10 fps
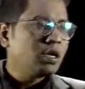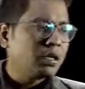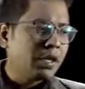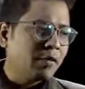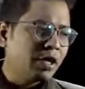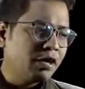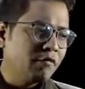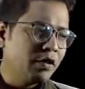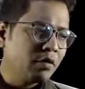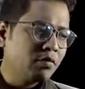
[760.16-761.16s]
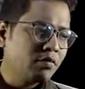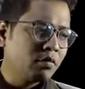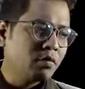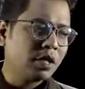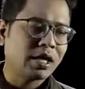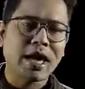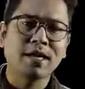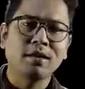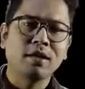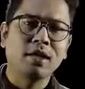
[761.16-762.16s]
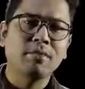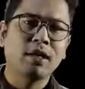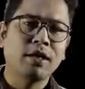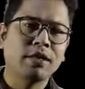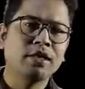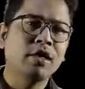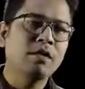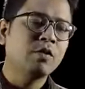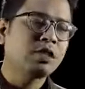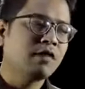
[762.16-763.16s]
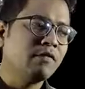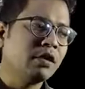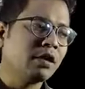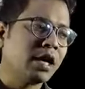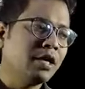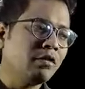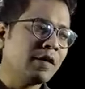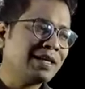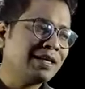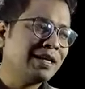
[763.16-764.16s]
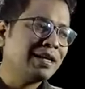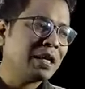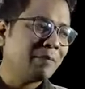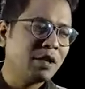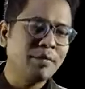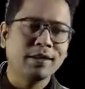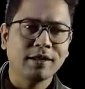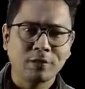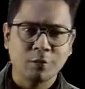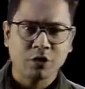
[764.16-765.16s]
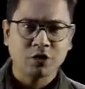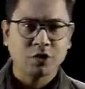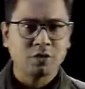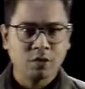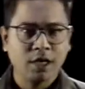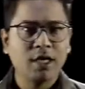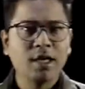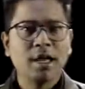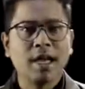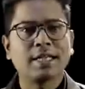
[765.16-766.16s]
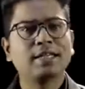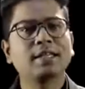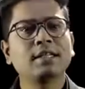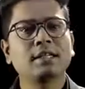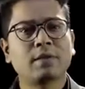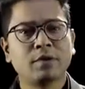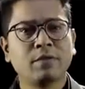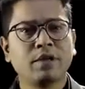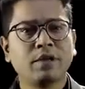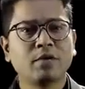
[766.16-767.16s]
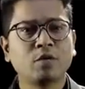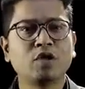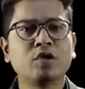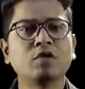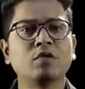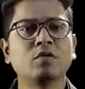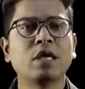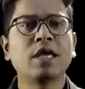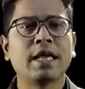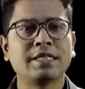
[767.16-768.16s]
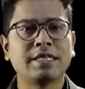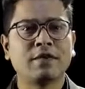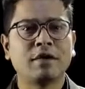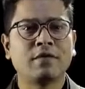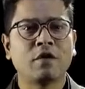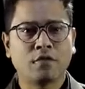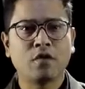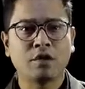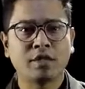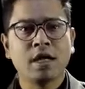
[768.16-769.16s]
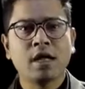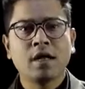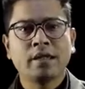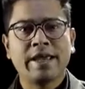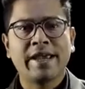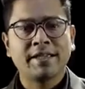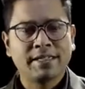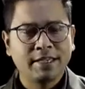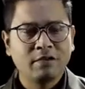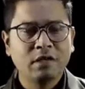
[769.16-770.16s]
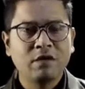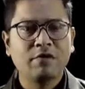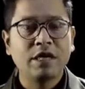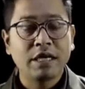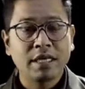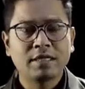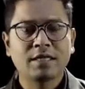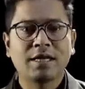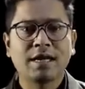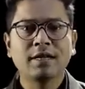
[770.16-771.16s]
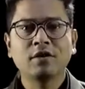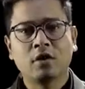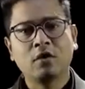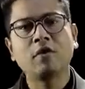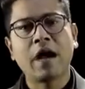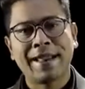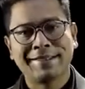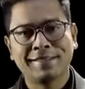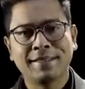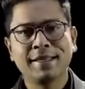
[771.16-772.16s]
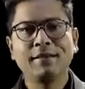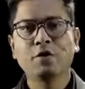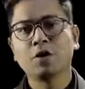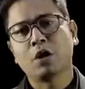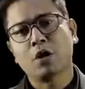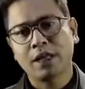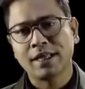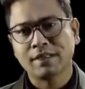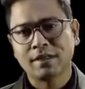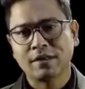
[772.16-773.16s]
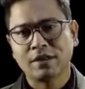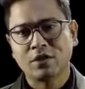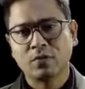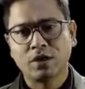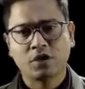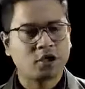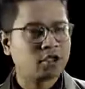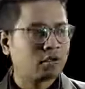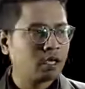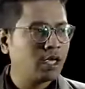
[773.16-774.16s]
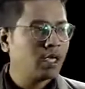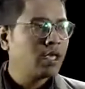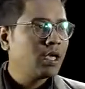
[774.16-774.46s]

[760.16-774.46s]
they were given the right, the legislative was given the right of asking a supplementary question. Okay, asking supplementary questions to the executive. Of course, the executive retains the right of answering or not answering these questions. Okay,